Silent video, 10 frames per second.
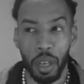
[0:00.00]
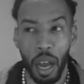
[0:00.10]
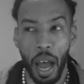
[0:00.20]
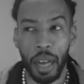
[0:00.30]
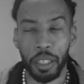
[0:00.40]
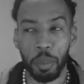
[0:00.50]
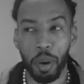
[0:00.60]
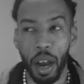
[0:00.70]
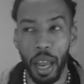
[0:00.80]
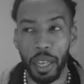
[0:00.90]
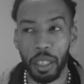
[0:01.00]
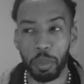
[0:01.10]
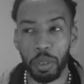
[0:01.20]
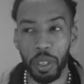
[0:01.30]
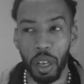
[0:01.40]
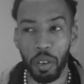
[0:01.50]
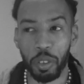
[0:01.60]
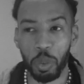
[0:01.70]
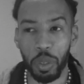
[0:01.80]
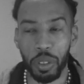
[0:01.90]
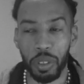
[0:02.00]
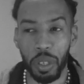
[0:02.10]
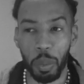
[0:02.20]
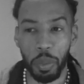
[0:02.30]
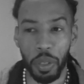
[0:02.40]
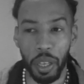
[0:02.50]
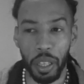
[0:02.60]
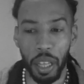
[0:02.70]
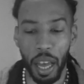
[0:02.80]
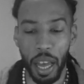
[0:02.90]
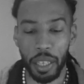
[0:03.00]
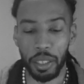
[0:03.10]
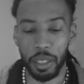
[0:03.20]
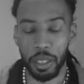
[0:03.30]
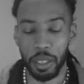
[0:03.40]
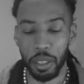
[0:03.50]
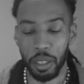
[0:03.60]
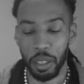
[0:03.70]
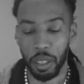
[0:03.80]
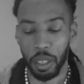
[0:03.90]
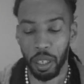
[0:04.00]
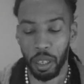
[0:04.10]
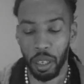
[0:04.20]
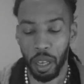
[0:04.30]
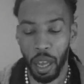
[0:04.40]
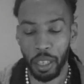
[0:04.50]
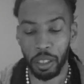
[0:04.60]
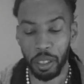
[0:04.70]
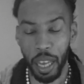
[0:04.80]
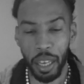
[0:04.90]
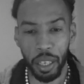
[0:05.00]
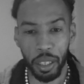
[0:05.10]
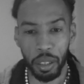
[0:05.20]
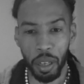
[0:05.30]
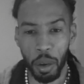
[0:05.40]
occupying themselves with something that has taken a